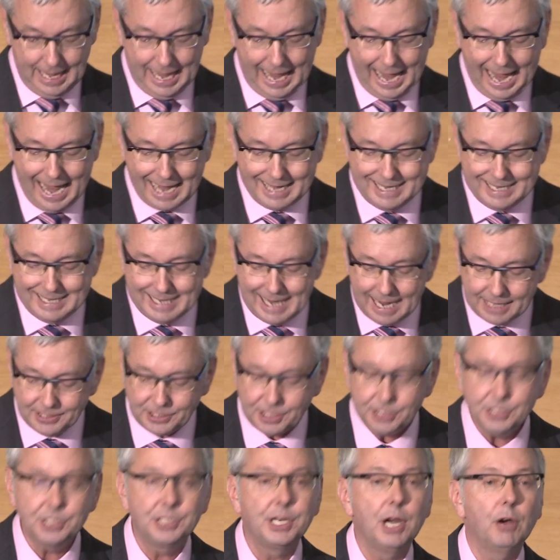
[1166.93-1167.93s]
and
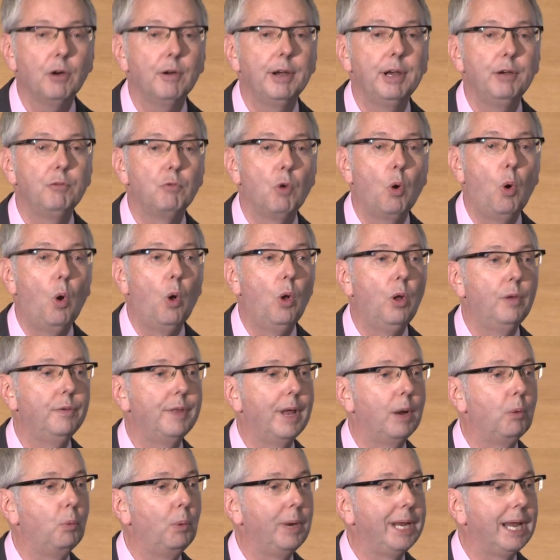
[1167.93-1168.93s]
necessary role
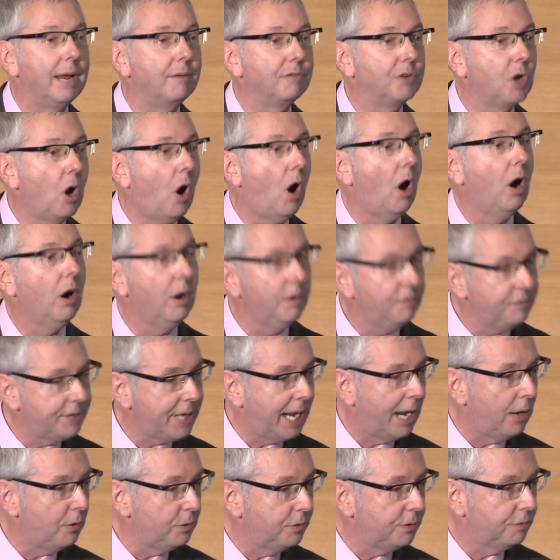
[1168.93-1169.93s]
that we have carved
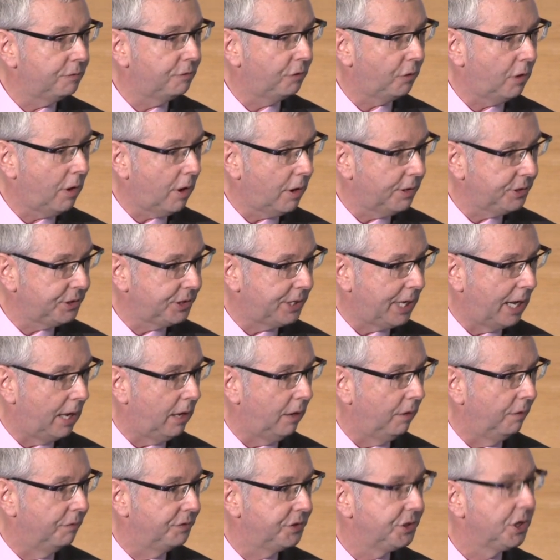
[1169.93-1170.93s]
out for
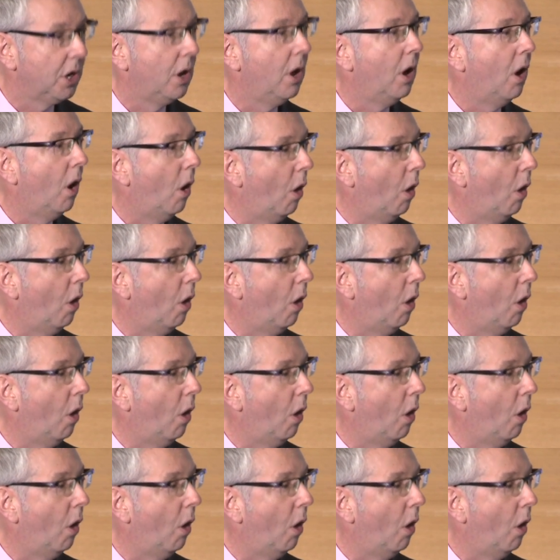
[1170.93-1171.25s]
ourselves